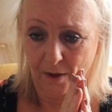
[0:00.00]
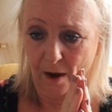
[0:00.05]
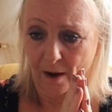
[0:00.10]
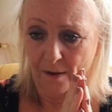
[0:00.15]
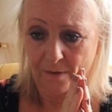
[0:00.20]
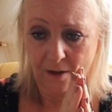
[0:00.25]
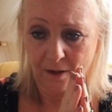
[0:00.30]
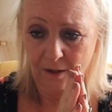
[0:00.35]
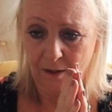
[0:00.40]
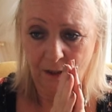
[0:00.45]

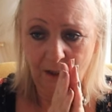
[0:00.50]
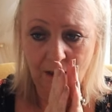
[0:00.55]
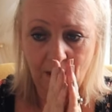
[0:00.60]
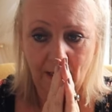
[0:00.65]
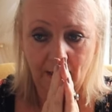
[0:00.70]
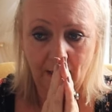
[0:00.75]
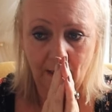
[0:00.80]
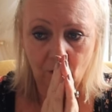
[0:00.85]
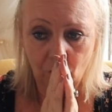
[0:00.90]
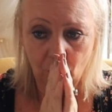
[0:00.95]
I, I just
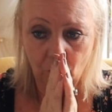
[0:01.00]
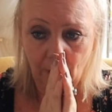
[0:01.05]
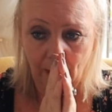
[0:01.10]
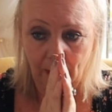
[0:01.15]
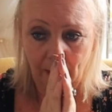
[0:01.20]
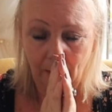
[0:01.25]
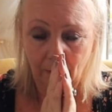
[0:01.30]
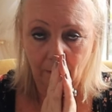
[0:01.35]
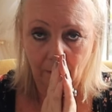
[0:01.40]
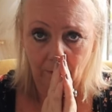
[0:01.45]
think it's
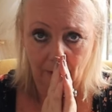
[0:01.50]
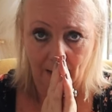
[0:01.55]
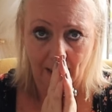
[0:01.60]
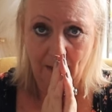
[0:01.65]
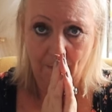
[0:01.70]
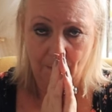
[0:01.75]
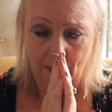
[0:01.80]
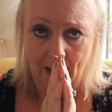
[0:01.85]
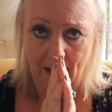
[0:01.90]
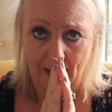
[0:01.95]
really,
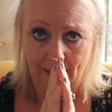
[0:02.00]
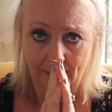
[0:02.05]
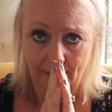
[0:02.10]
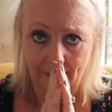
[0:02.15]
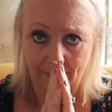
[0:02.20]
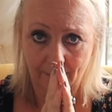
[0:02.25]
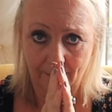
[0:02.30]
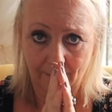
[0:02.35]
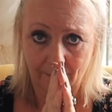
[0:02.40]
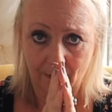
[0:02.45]
really bad,
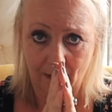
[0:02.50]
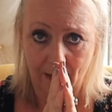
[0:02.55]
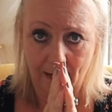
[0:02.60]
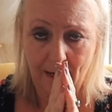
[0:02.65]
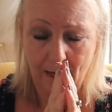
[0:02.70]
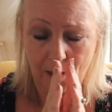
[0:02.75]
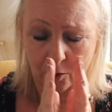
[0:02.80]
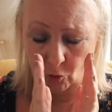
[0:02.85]
right?